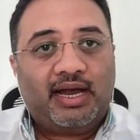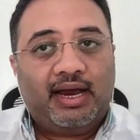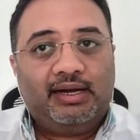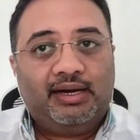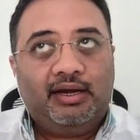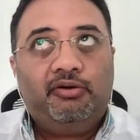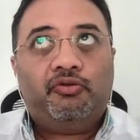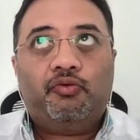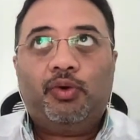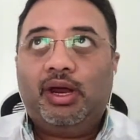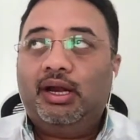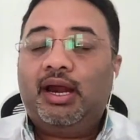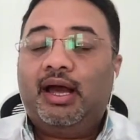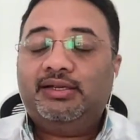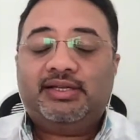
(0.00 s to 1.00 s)
I didn't
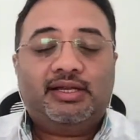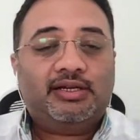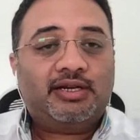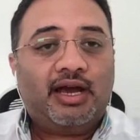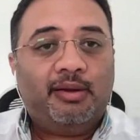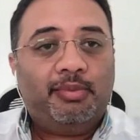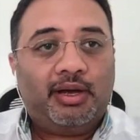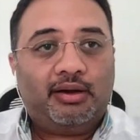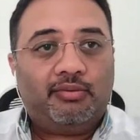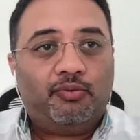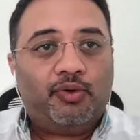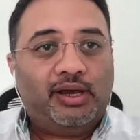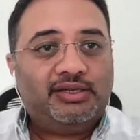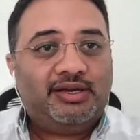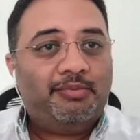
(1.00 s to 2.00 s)
realize at the time that
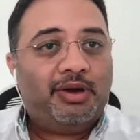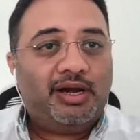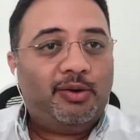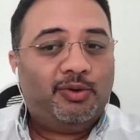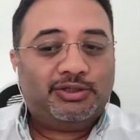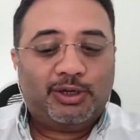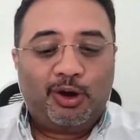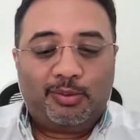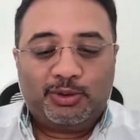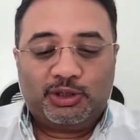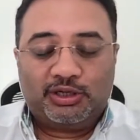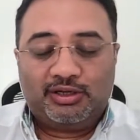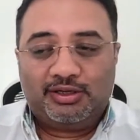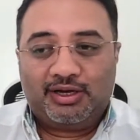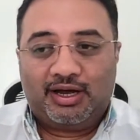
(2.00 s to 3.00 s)
raising money was an
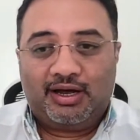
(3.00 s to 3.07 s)
option.